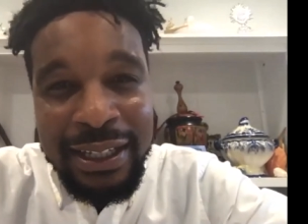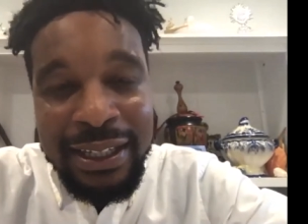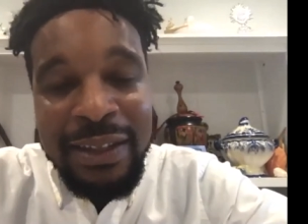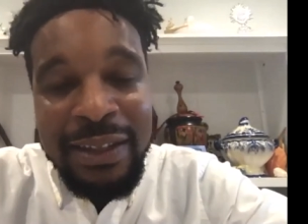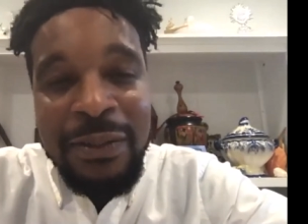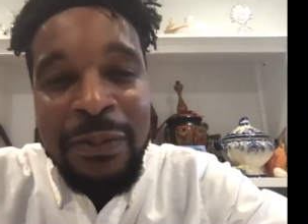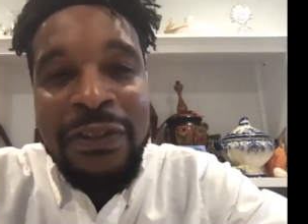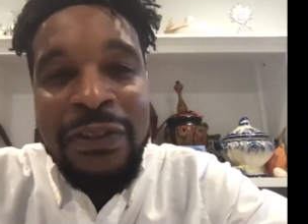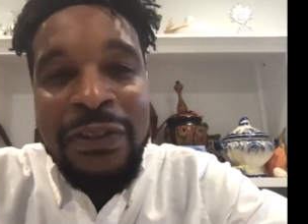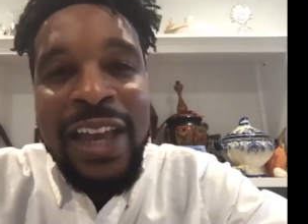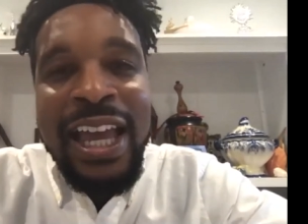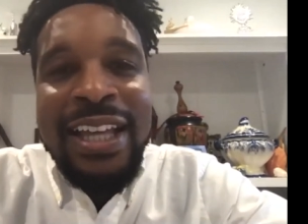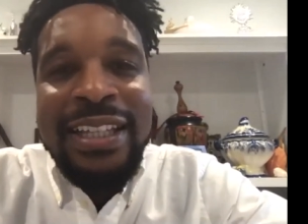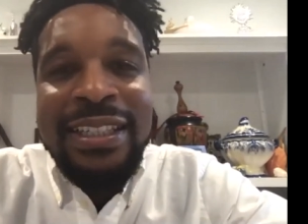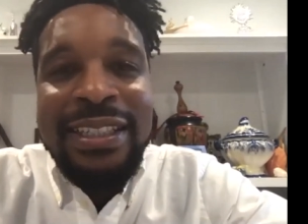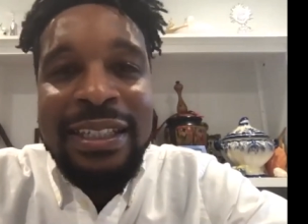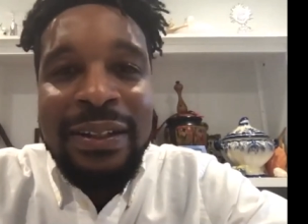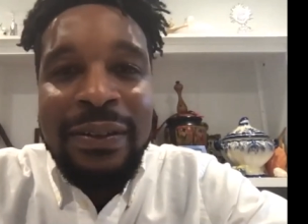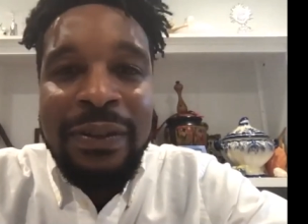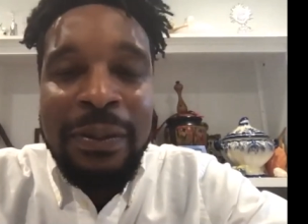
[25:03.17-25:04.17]
the
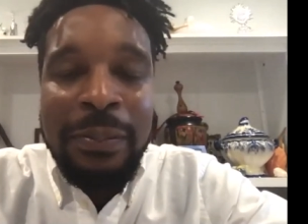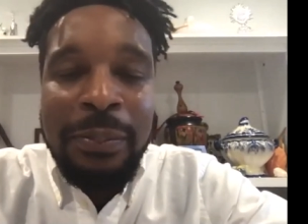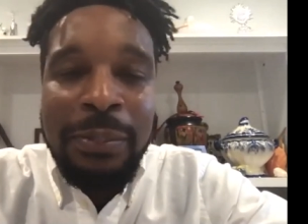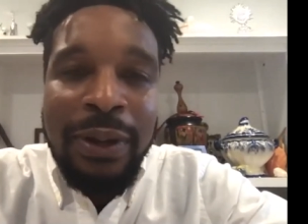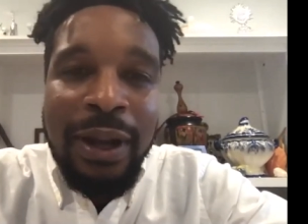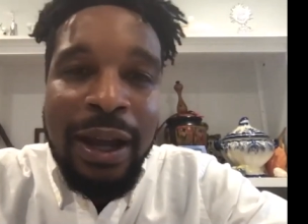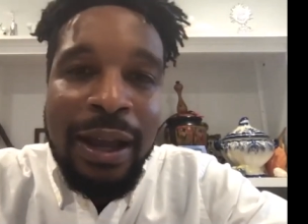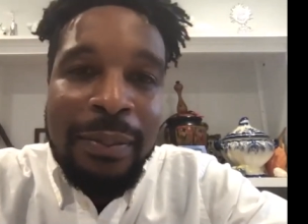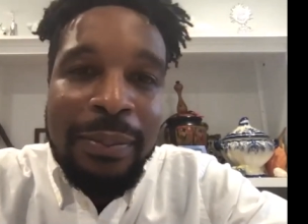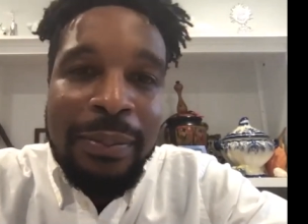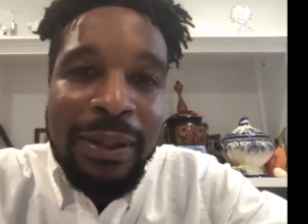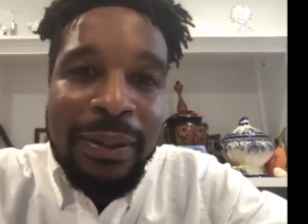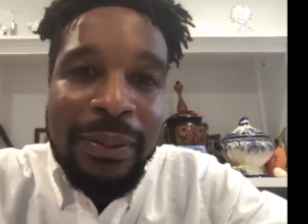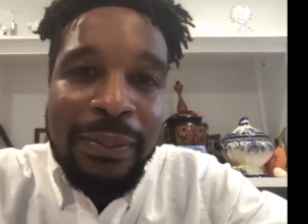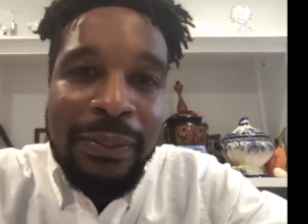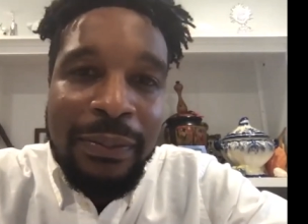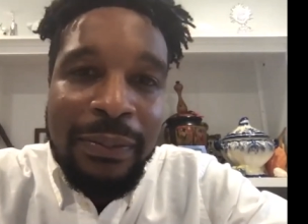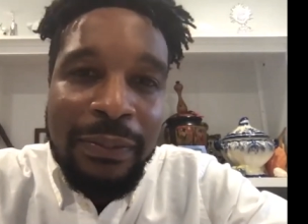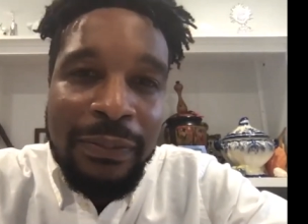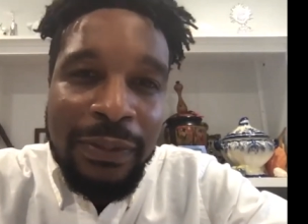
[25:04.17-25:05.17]
facet of the
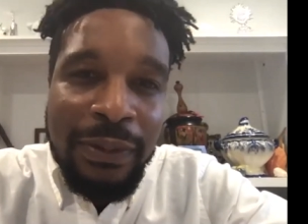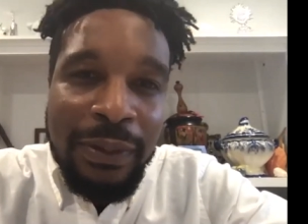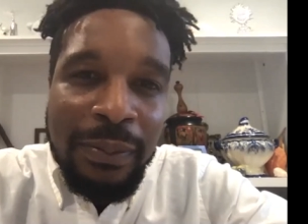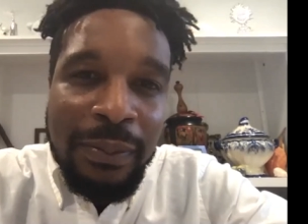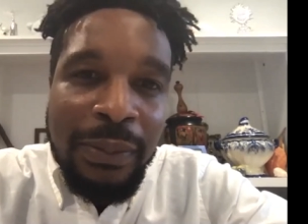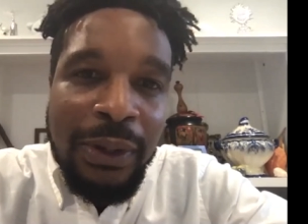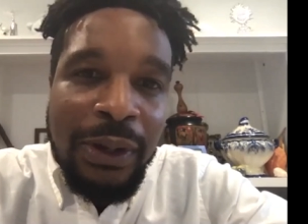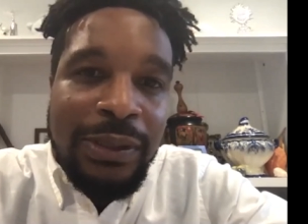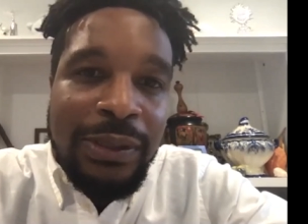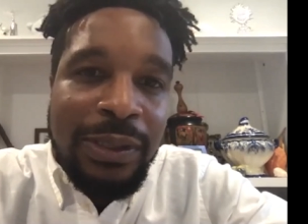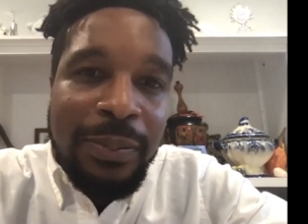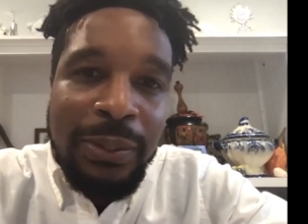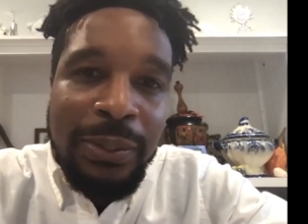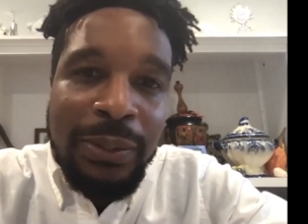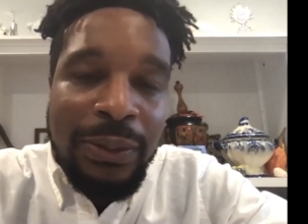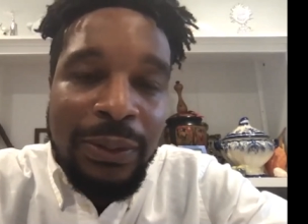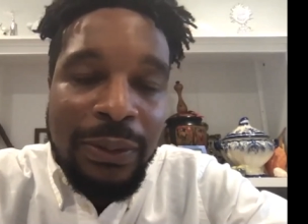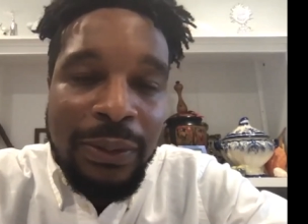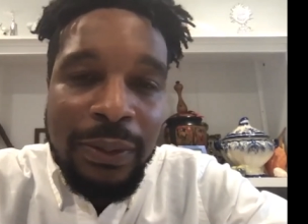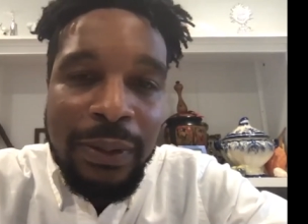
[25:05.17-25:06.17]
problem from
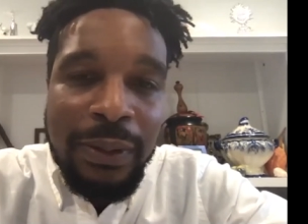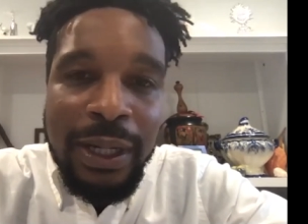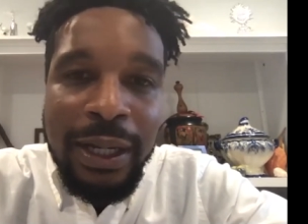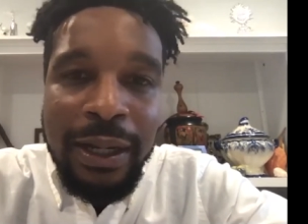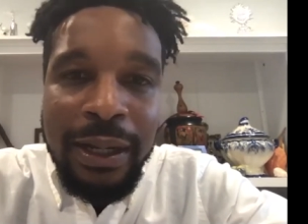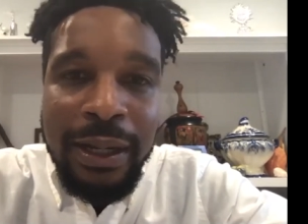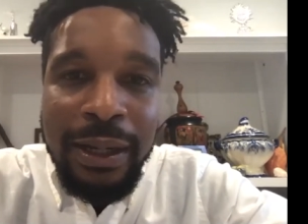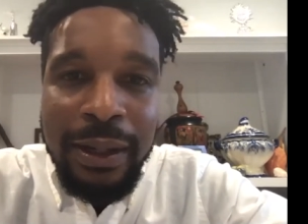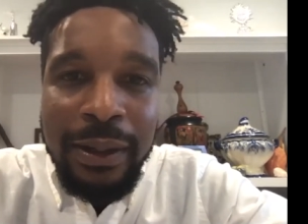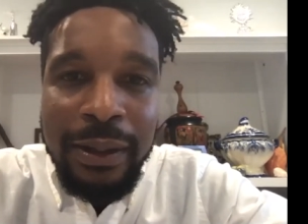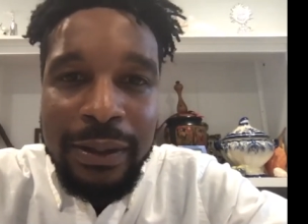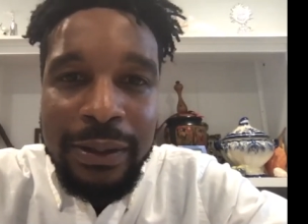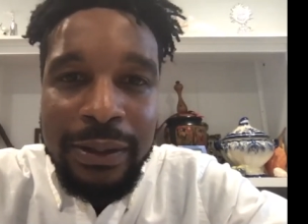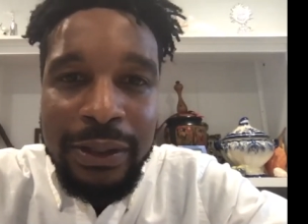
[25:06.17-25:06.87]
multiple uh,